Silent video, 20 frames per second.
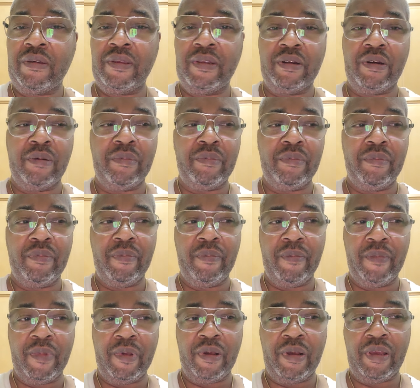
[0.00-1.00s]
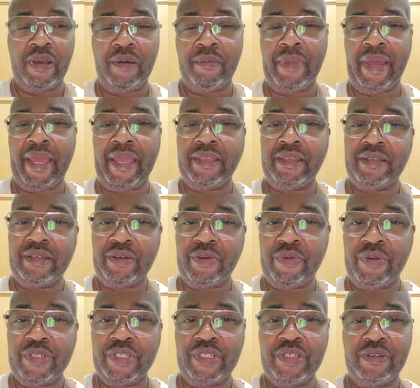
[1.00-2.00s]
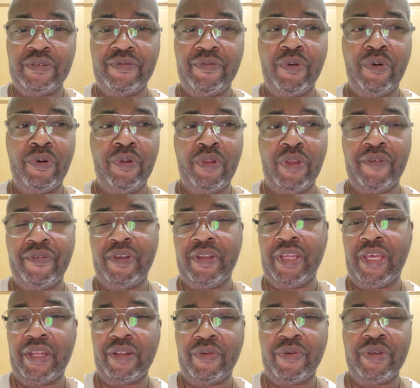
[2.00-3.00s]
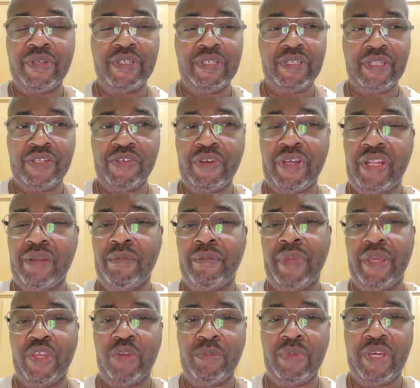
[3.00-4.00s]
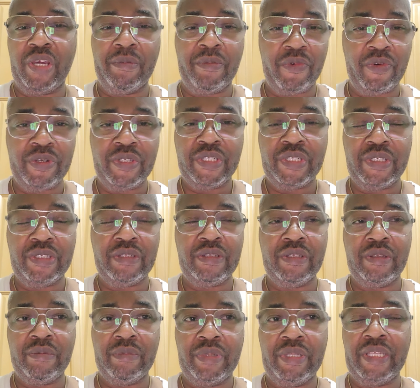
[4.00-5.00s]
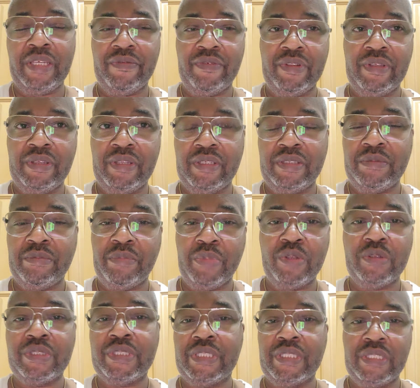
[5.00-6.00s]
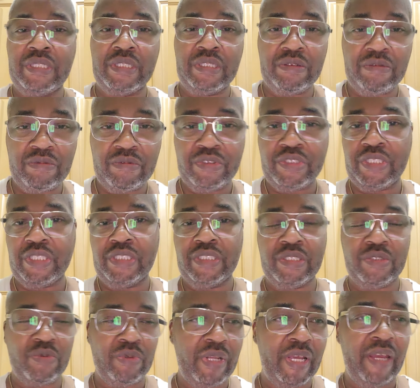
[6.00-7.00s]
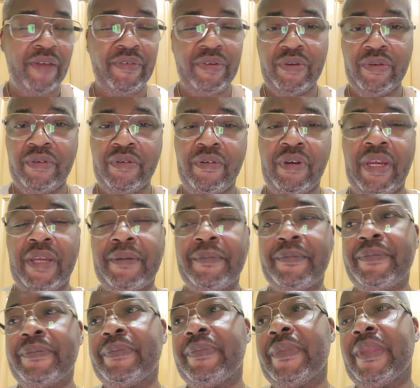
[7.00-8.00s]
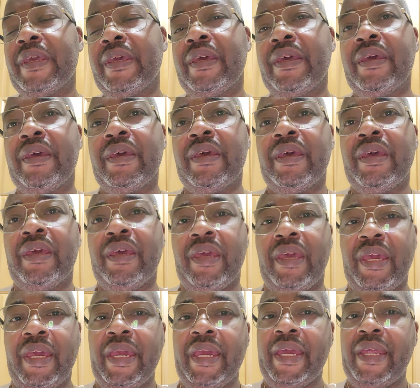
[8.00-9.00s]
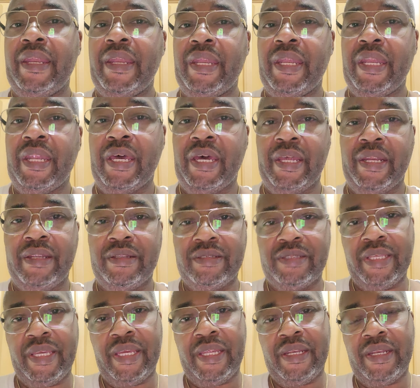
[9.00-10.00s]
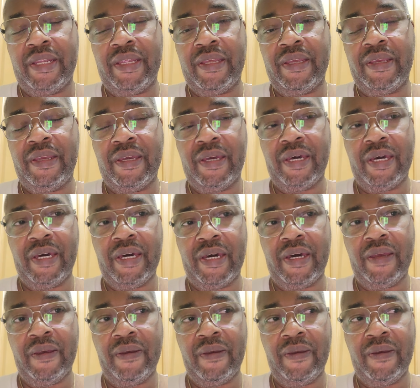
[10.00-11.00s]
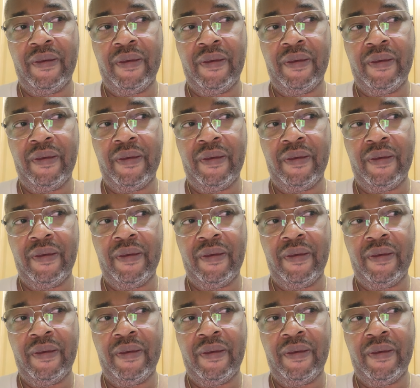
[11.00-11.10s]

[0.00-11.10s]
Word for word: you know, come back into the Christian fold. If you're not a Christian, they'll try to make you become Christian, believe in this bullshit Jesus, what have you, right? And understand, uh,